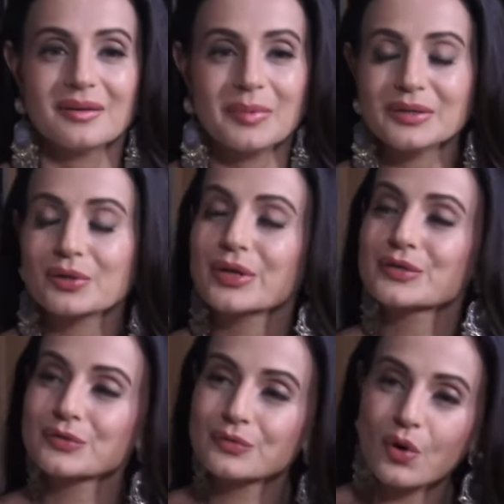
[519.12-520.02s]
by the
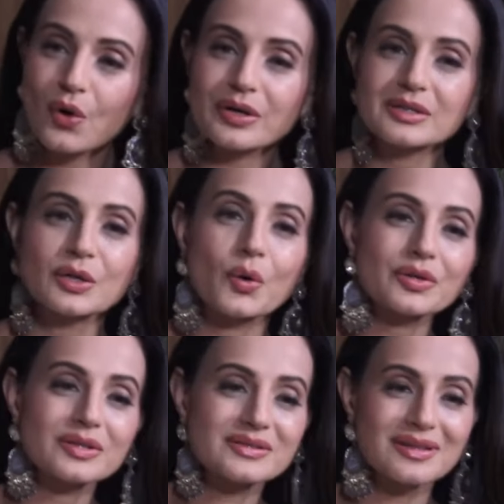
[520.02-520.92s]
grace of God and the
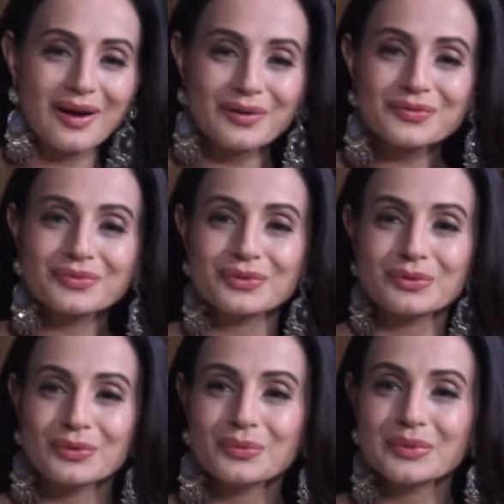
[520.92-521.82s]
audience love, you
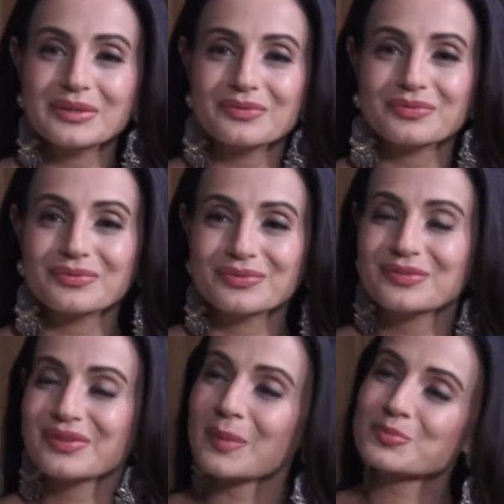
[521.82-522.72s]
know, we've
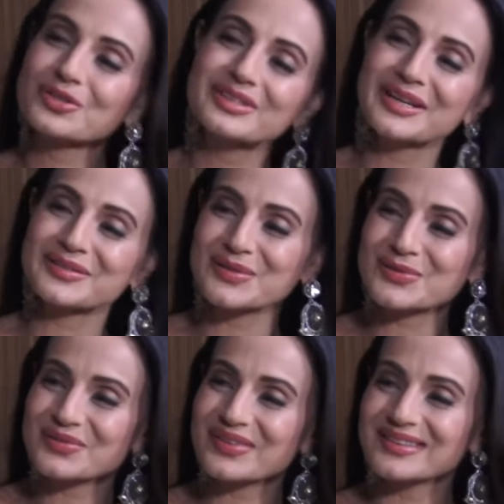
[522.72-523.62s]
captured the
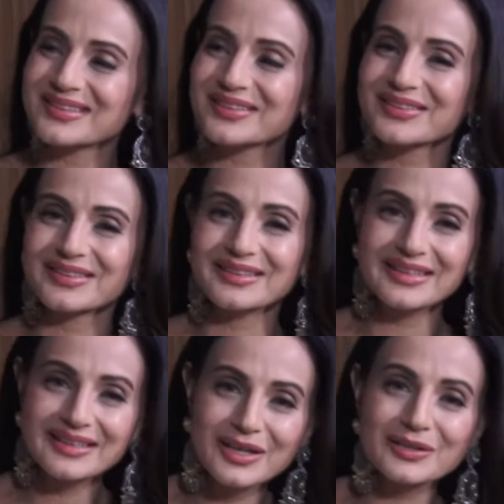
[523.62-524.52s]
essence of Gadar
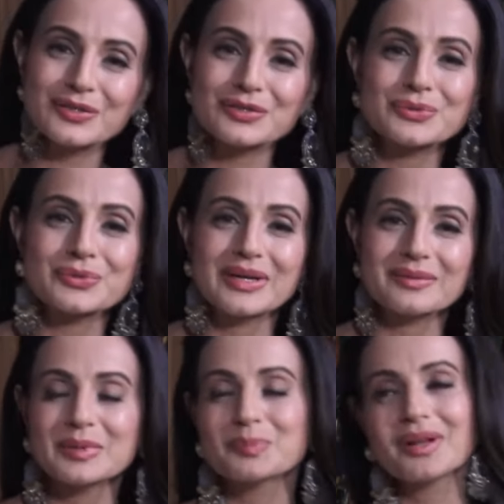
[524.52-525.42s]
in Gadar 2,
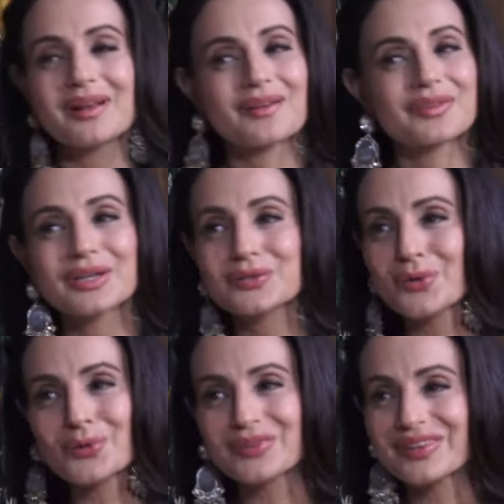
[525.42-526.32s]
and people are loving it
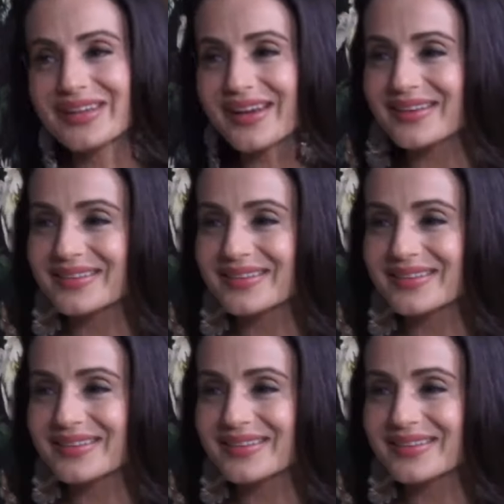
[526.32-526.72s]
all over again.